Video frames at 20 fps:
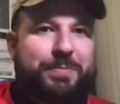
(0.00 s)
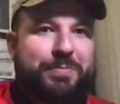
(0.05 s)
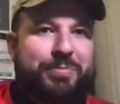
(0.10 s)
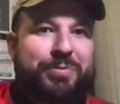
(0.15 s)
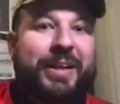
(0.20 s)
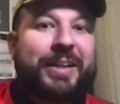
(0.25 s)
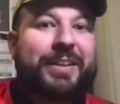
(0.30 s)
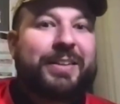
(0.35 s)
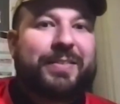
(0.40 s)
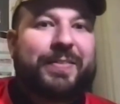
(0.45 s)

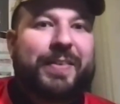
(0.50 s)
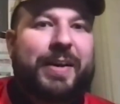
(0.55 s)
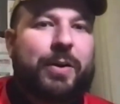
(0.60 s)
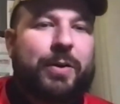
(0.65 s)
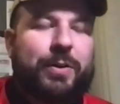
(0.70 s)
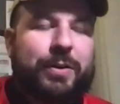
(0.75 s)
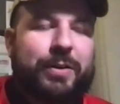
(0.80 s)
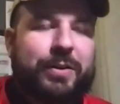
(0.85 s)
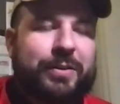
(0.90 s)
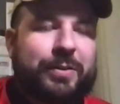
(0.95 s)
prior to
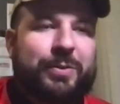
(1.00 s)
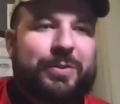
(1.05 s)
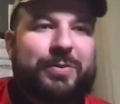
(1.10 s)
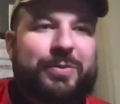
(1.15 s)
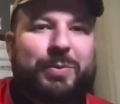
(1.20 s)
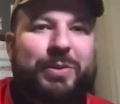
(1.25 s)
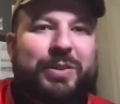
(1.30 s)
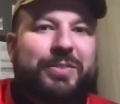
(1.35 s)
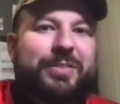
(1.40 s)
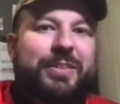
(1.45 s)
that,
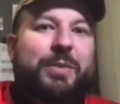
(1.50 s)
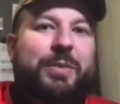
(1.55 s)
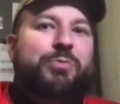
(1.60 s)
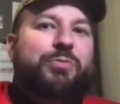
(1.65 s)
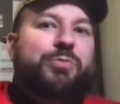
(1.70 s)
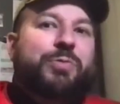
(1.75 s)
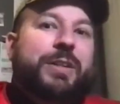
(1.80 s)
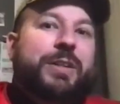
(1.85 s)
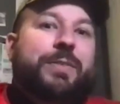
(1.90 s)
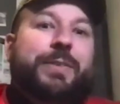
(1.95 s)
which seems
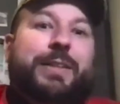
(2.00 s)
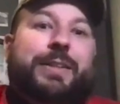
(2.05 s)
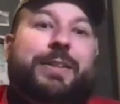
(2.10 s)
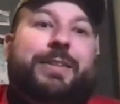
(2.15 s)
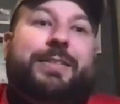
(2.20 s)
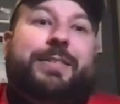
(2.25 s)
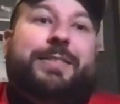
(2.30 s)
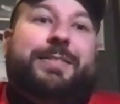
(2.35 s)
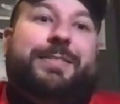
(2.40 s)
really,